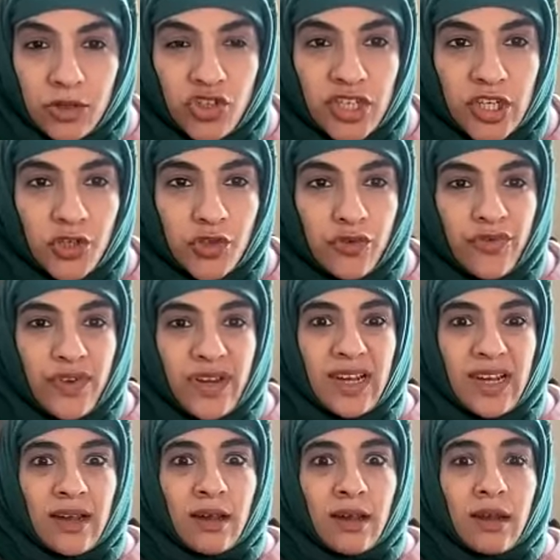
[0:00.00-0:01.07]
You start to
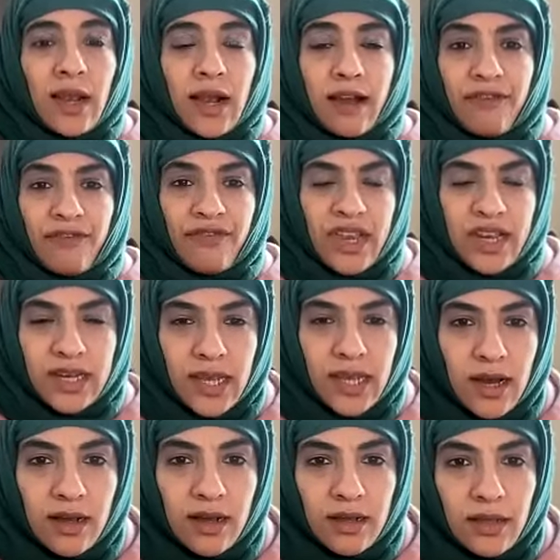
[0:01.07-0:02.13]
feel like a
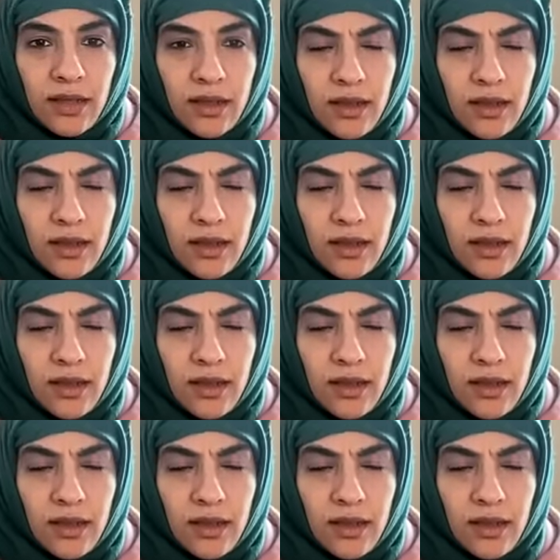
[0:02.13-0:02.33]
failure.